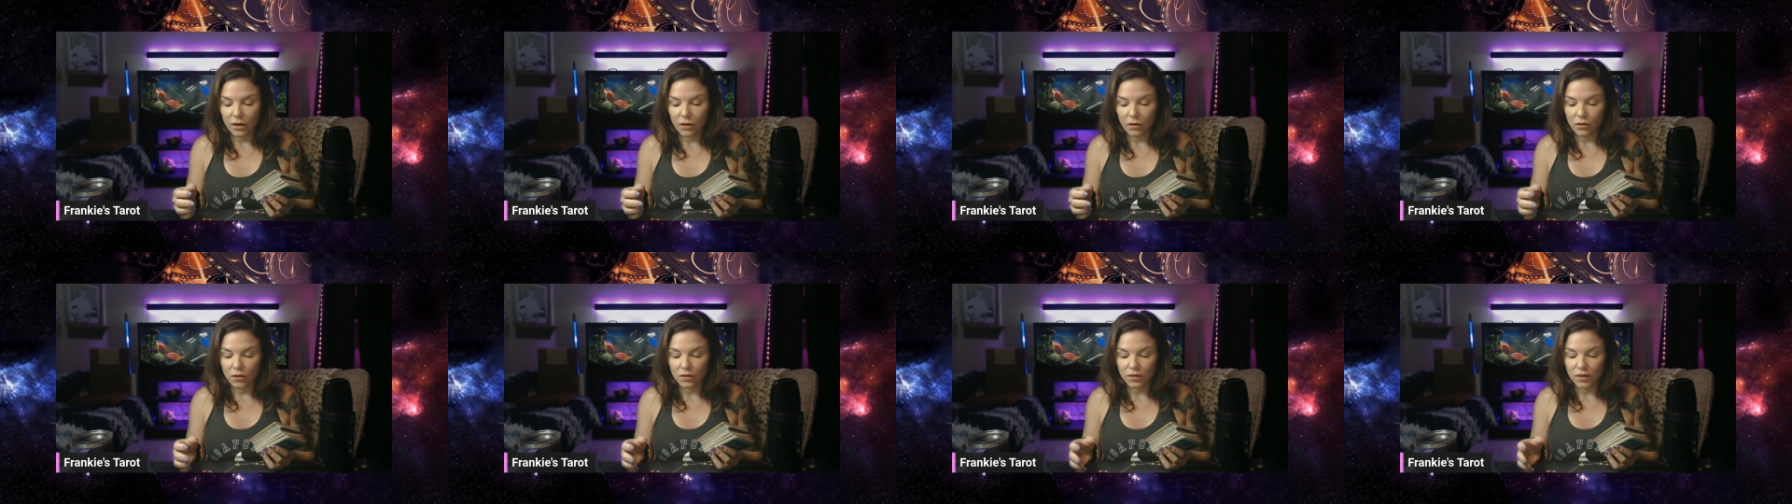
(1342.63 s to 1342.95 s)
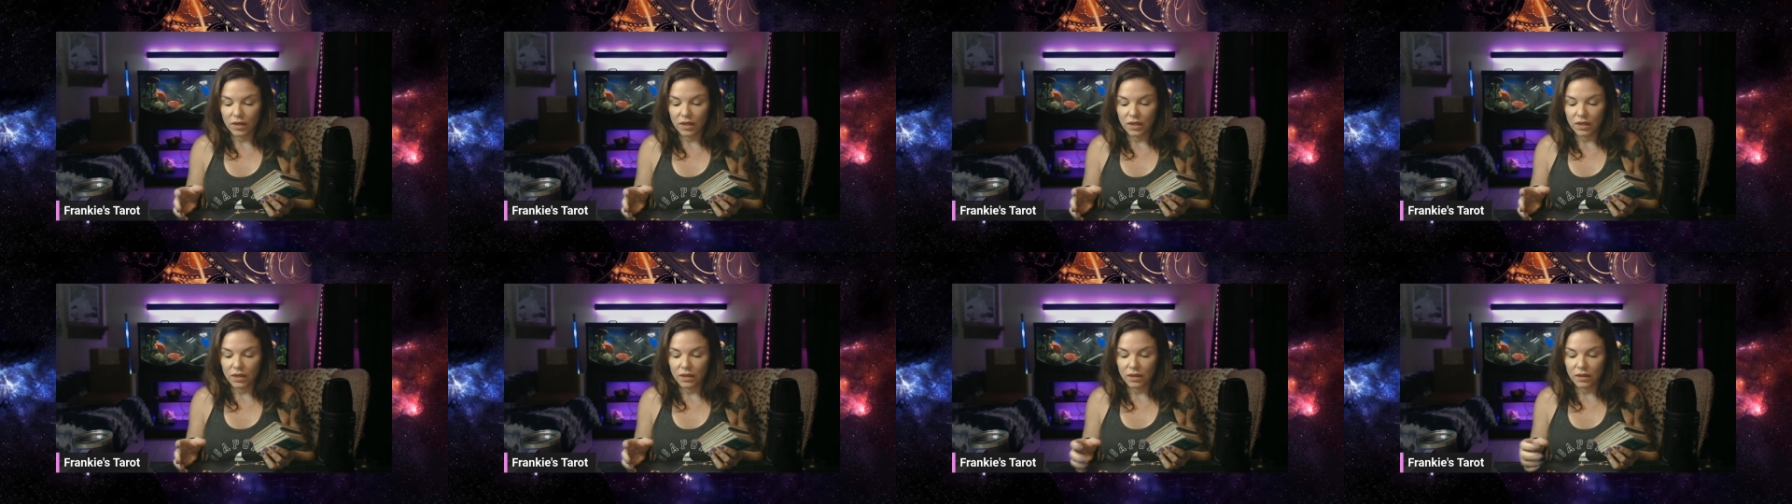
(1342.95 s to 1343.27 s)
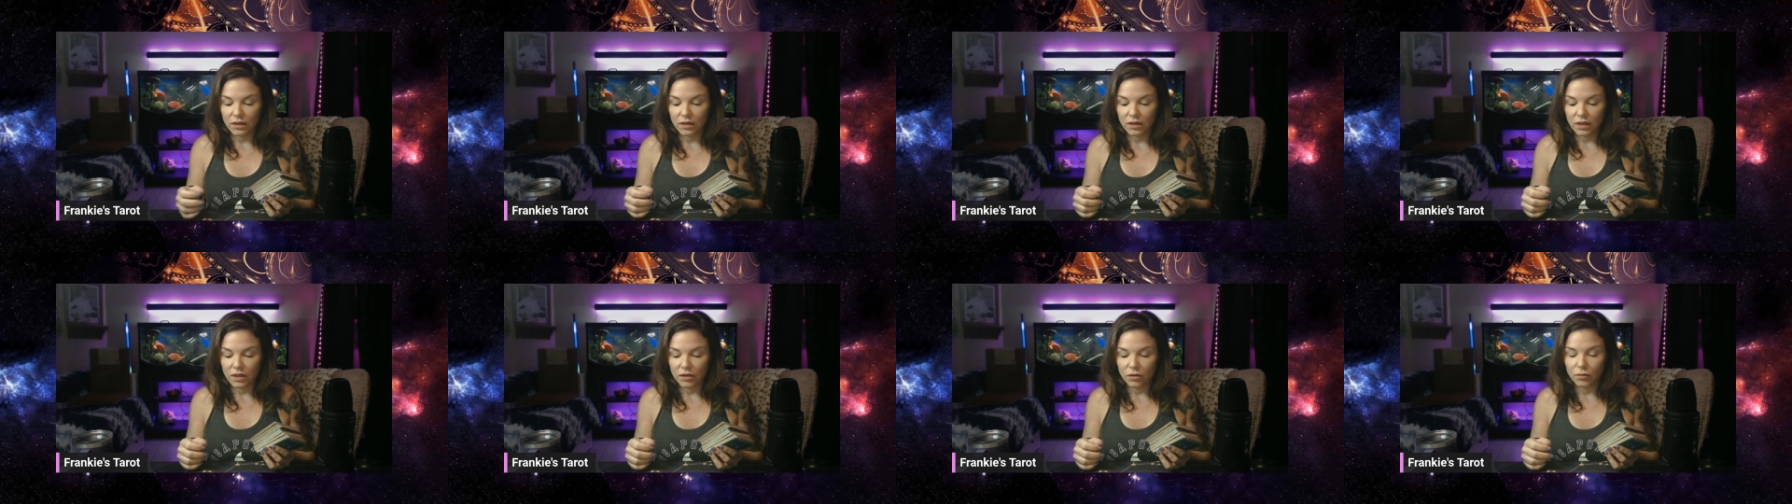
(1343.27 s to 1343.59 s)
or
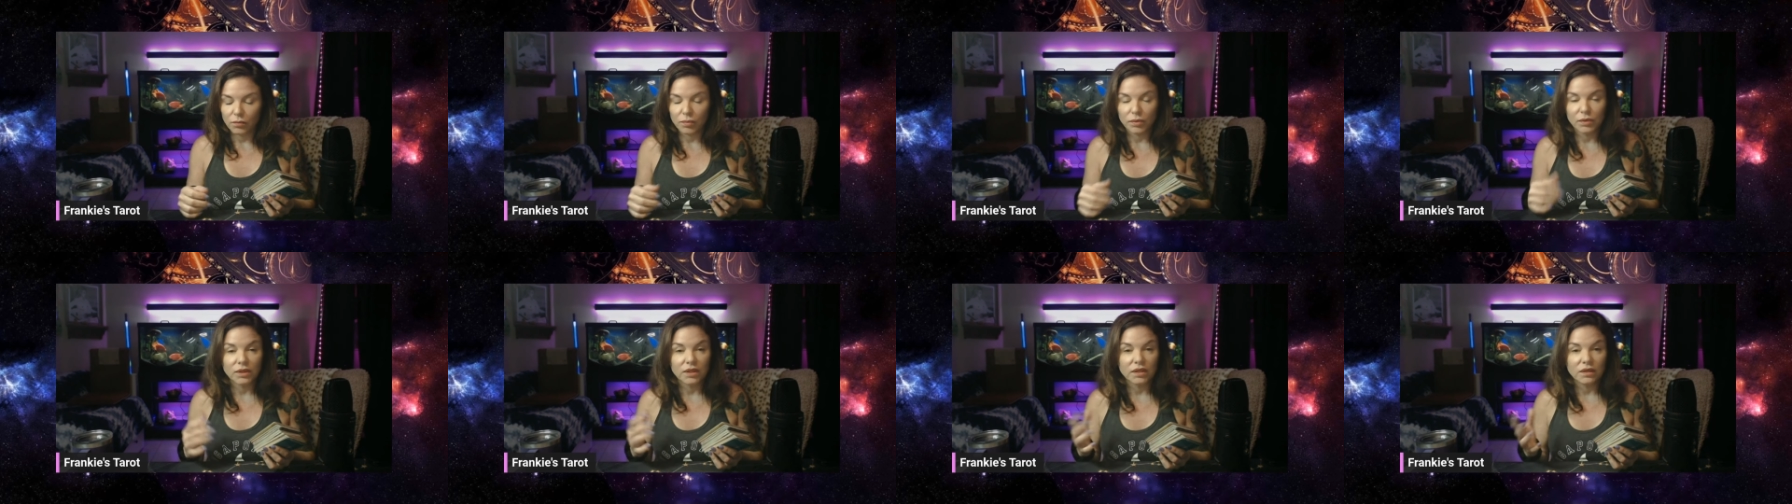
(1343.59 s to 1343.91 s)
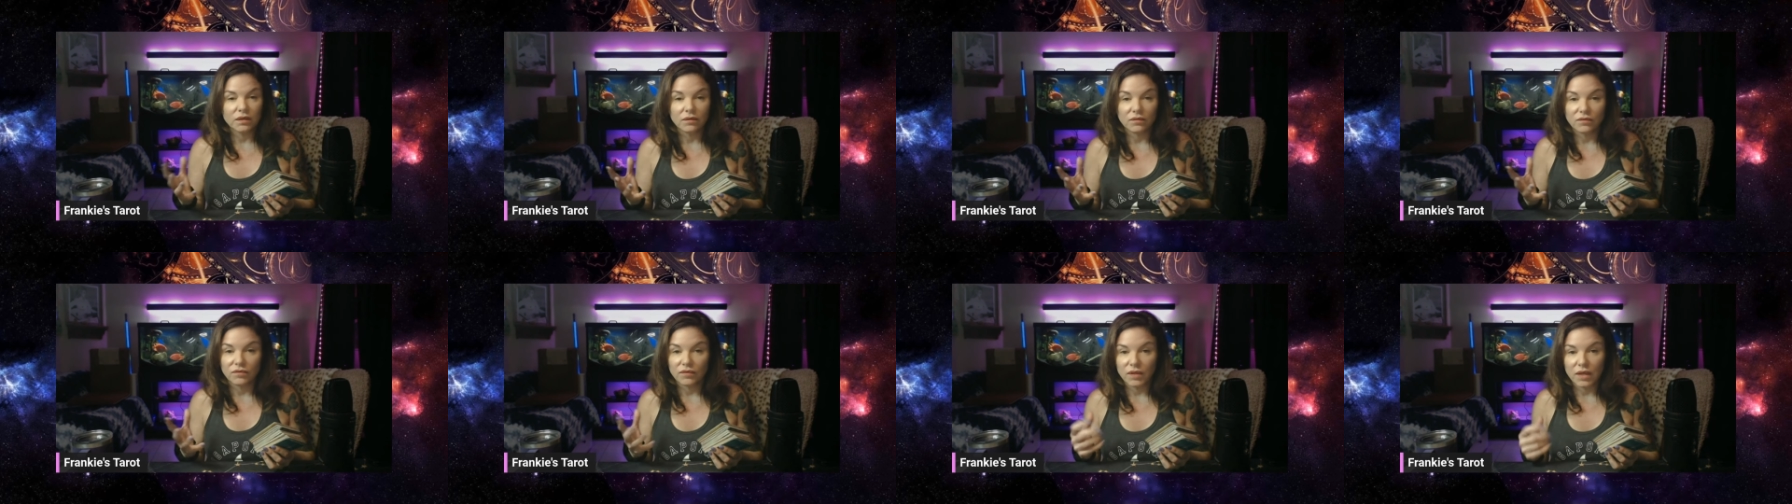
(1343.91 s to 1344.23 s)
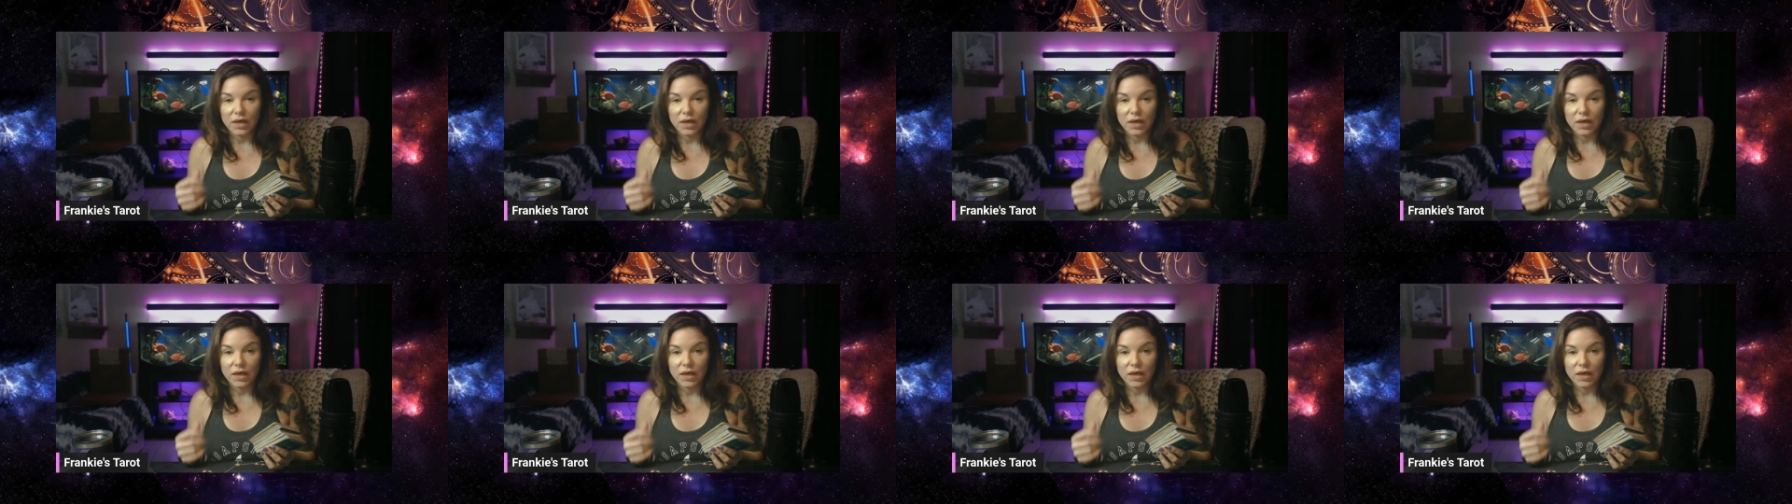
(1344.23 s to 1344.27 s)
they don't believe